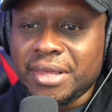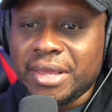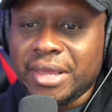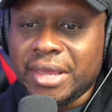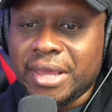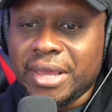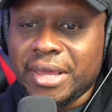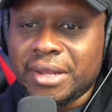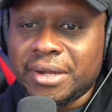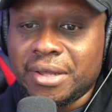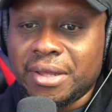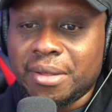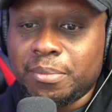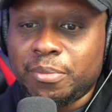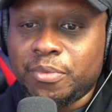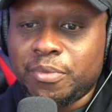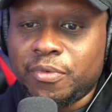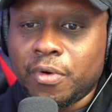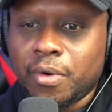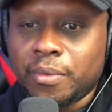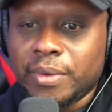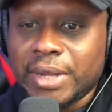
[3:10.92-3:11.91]
And
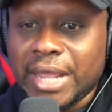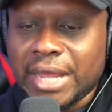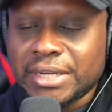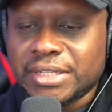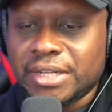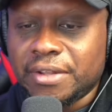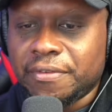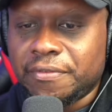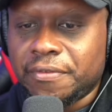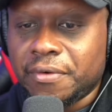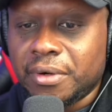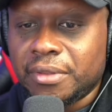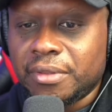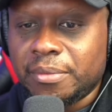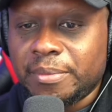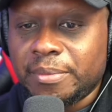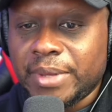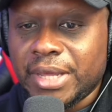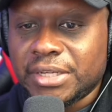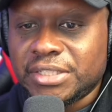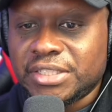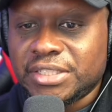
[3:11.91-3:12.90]
before we actually get further,
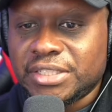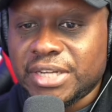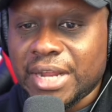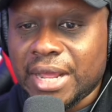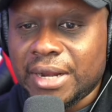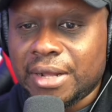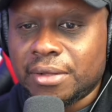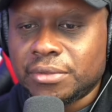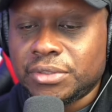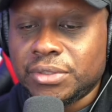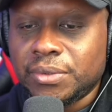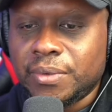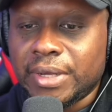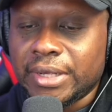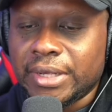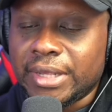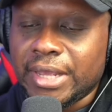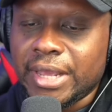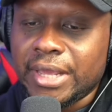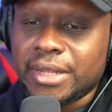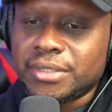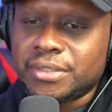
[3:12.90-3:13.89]
man, shout out to
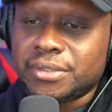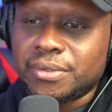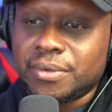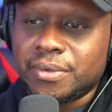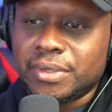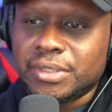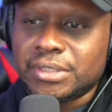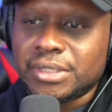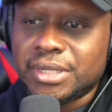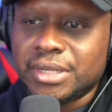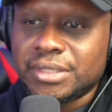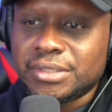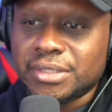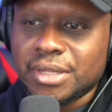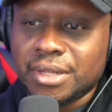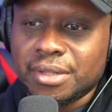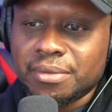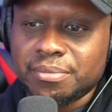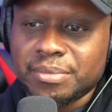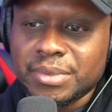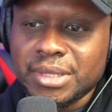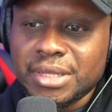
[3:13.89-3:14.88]
Candace Owens because
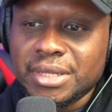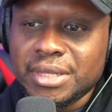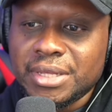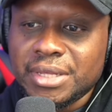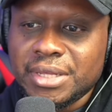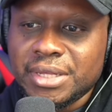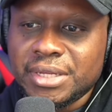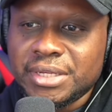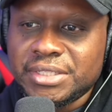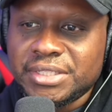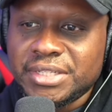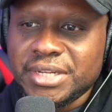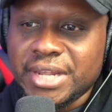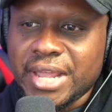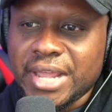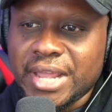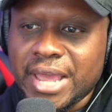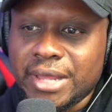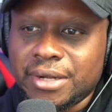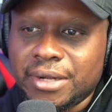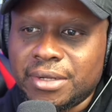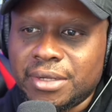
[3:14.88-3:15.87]
she
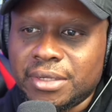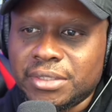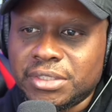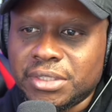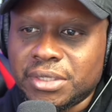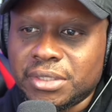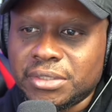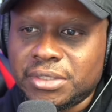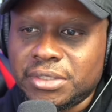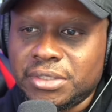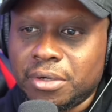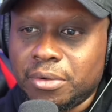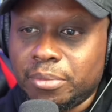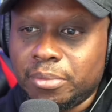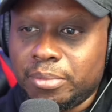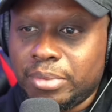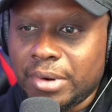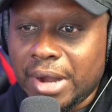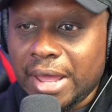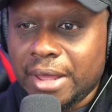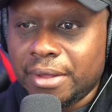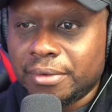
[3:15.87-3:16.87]
had Judge Joe
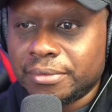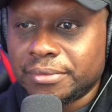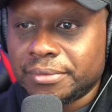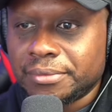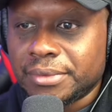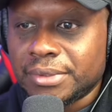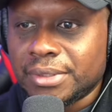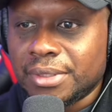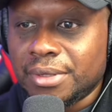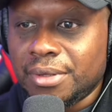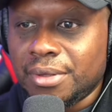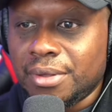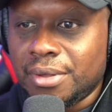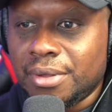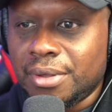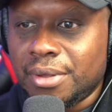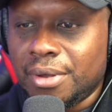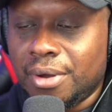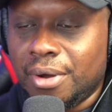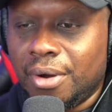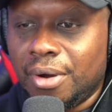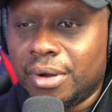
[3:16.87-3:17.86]
Brown
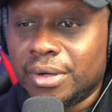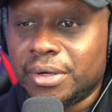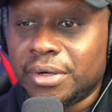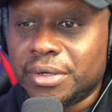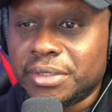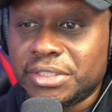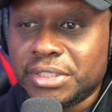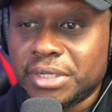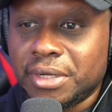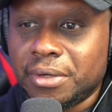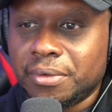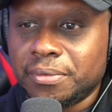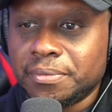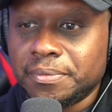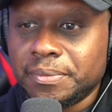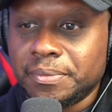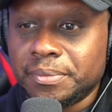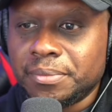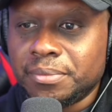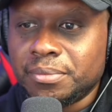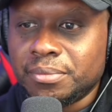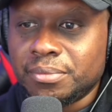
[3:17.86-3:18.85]
on her show.
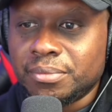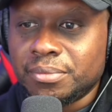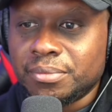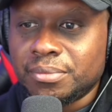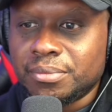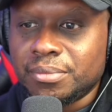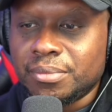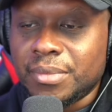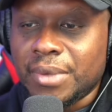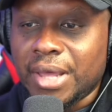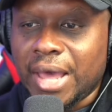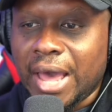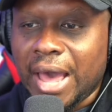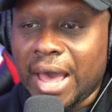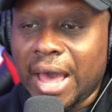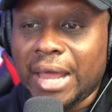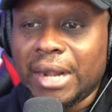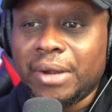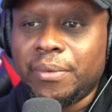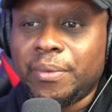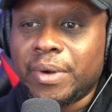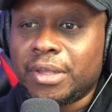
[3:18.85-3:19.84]

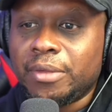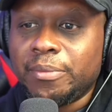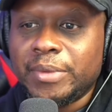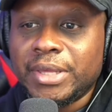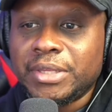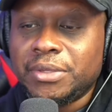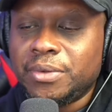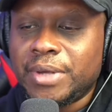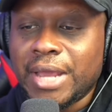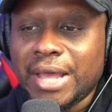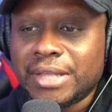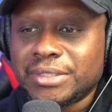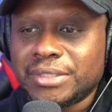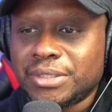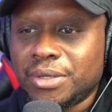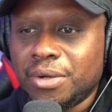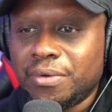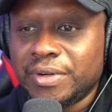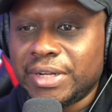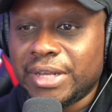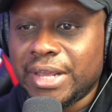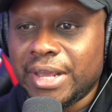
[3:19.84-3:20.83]
Highly recommend you guys go
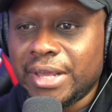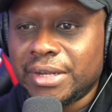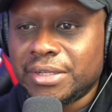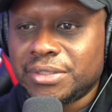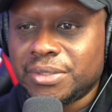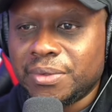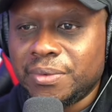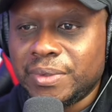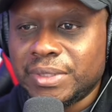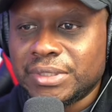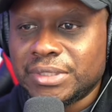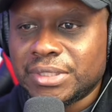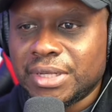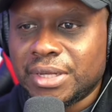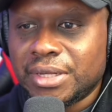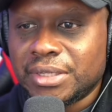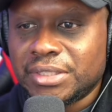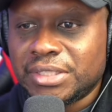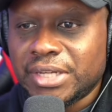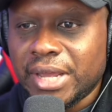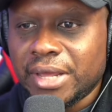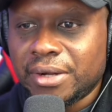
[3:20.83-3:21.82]
over to Candace Owens'
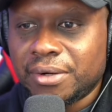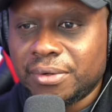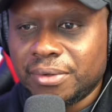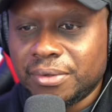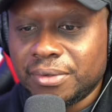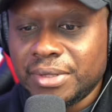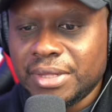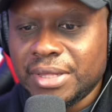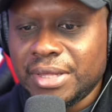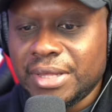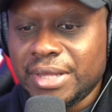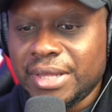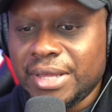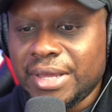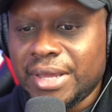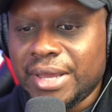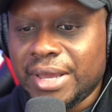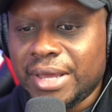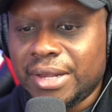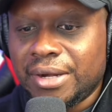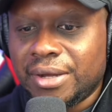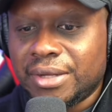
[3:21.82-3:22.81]
channel
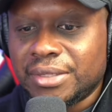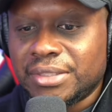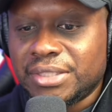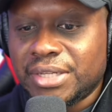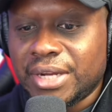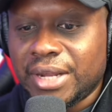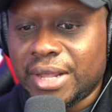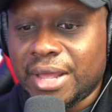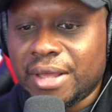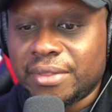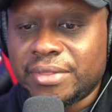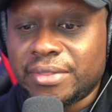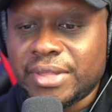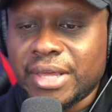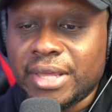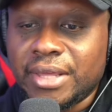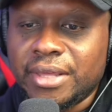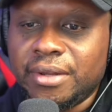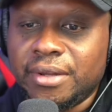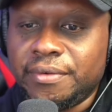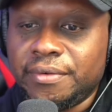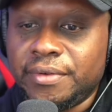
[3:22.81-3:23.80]
and check out
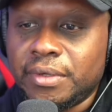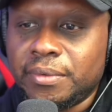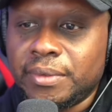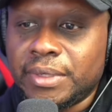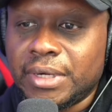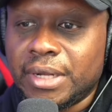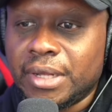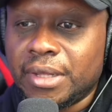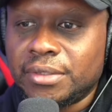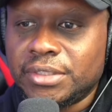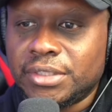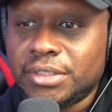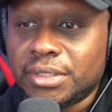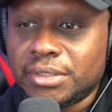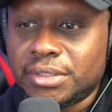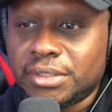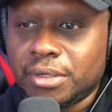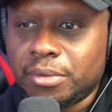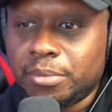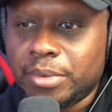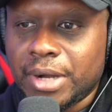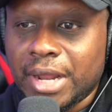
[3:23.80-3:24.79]
that interview with Judge
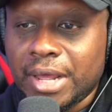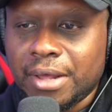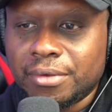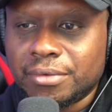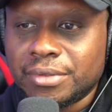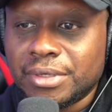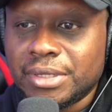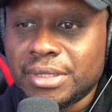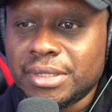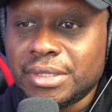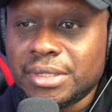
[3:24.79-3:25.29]
Joe Brown,